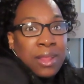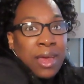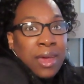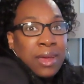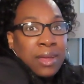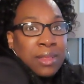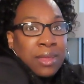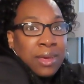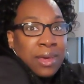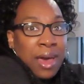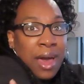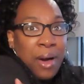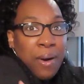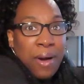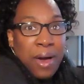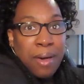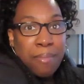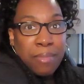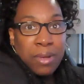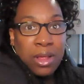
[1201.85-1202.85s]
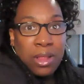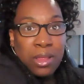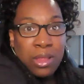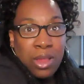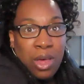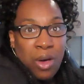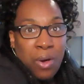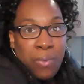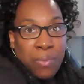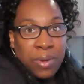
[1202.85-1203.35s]
Like, look how I'm
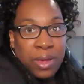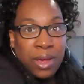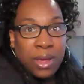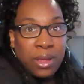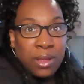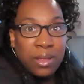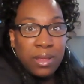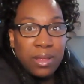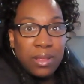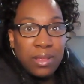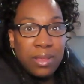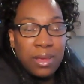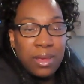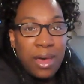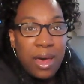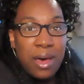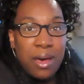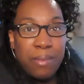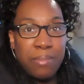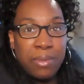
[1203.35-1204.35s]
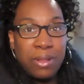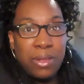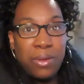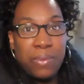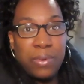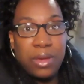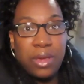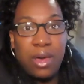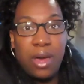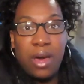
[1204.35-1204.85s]
glowing. Look how I'm
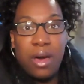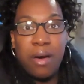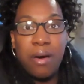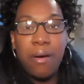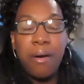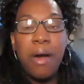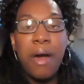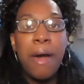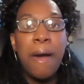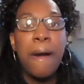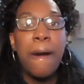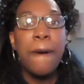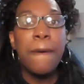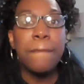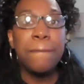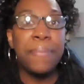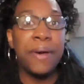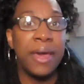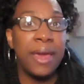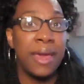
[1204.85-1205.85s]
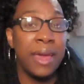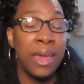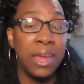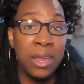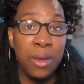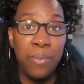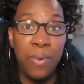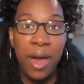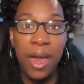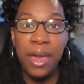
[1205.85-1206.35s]
glowing, y'all. But
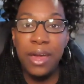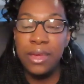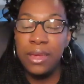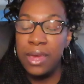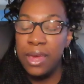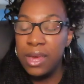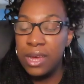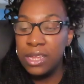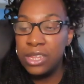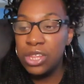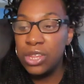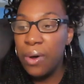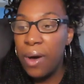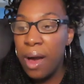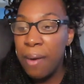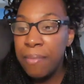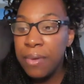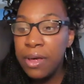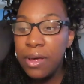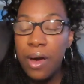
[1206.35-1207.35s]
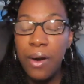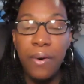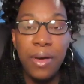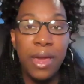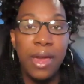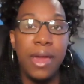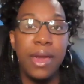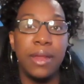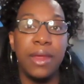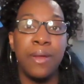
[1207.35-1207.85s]
anyway, yeah, so I'm gonna go
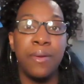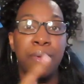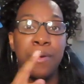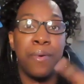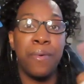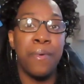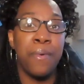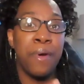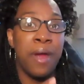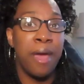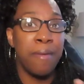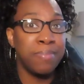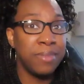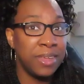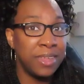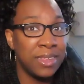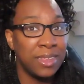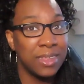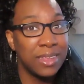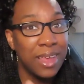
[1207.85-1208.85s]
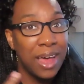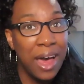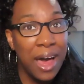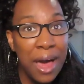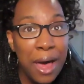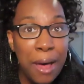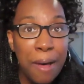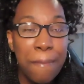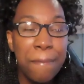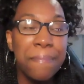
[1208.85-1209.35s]
ahead and wrap this
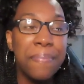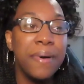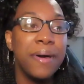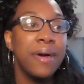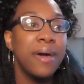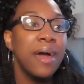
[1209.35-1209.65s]
up.